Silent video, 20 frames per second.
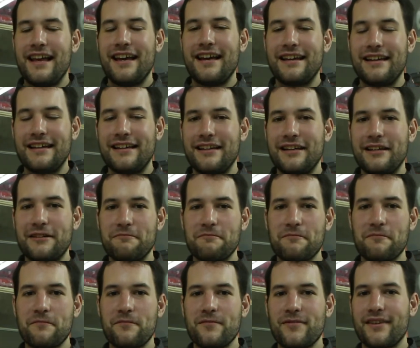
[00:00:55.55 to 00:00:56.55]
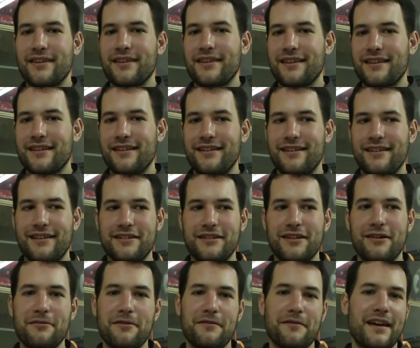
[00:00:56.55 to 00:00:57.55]
Um, on
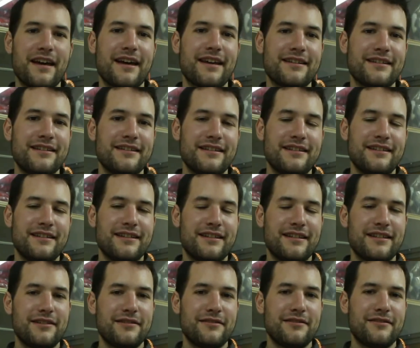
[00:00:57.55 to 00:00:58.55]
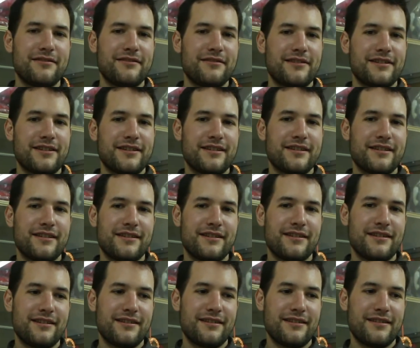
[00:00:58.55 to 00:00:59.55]
top of that, you just
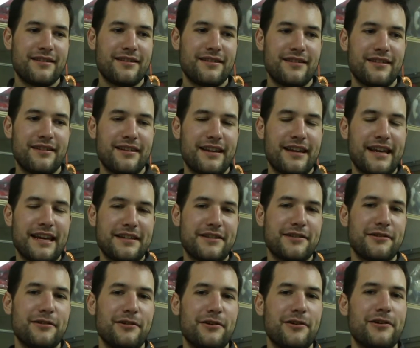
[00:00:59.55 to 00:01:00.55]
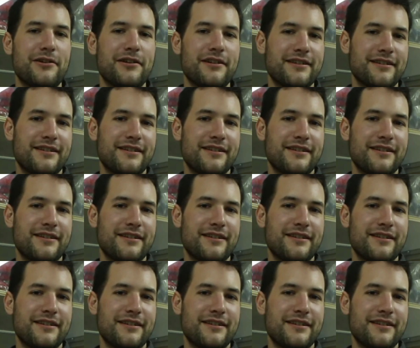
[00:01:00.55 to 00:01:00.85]
get to learn